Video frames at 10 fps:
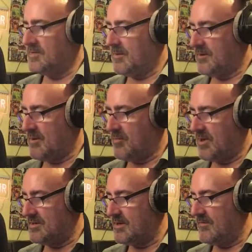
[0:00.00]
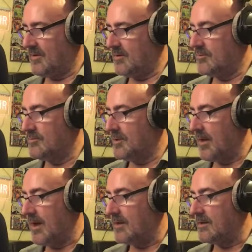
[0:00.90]
gave me the impression that if I called
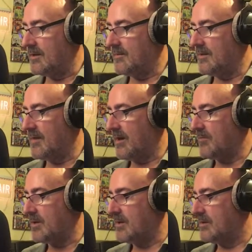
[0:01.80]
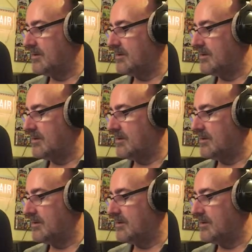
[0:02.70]
you AD, you'd correct me.